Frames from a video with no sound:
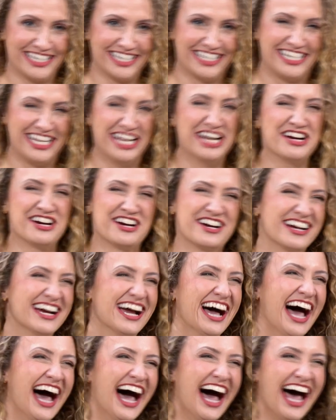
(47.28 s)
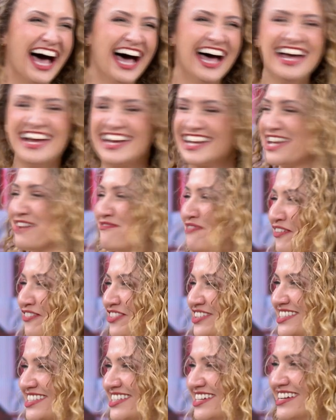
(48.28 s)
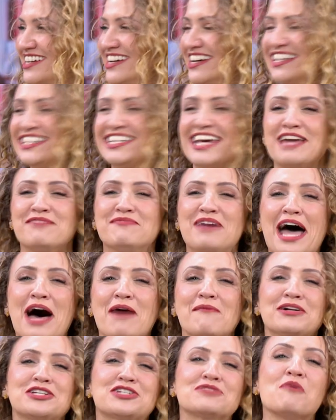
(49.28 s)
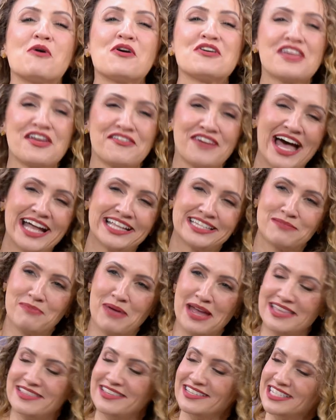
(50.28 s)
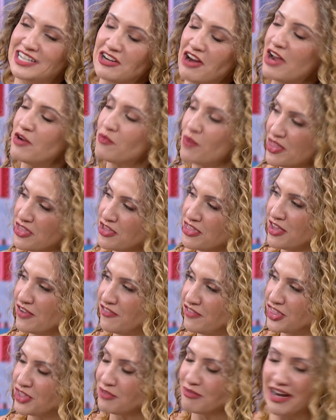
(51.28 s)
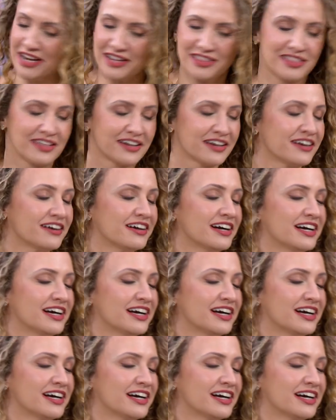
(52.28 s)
this year. Get people to how much more they've had to pay this year and whether they've threatened their